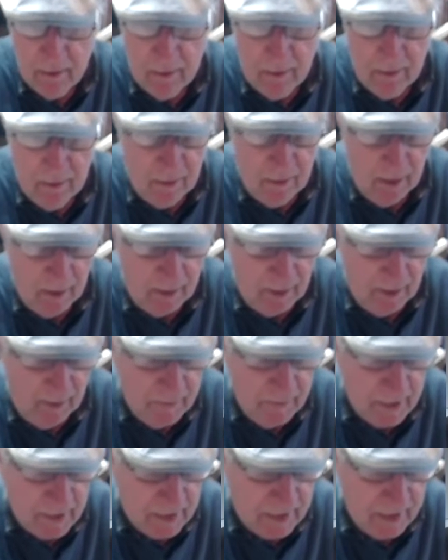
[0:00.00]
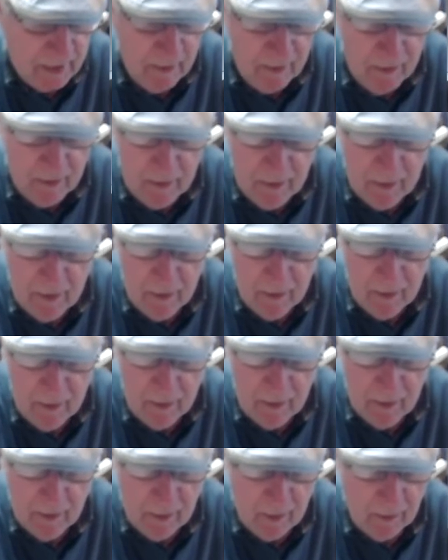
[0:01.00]
I don't think we got much to lose
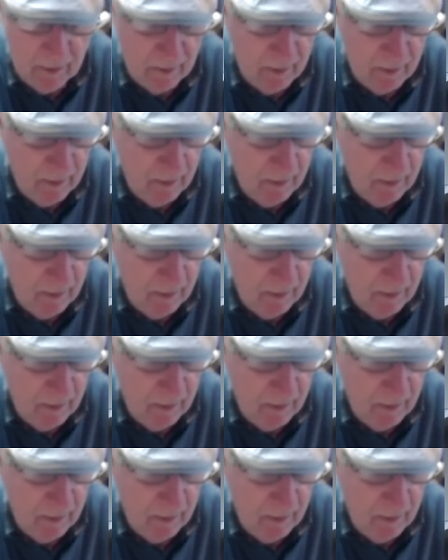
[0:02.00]
because it's making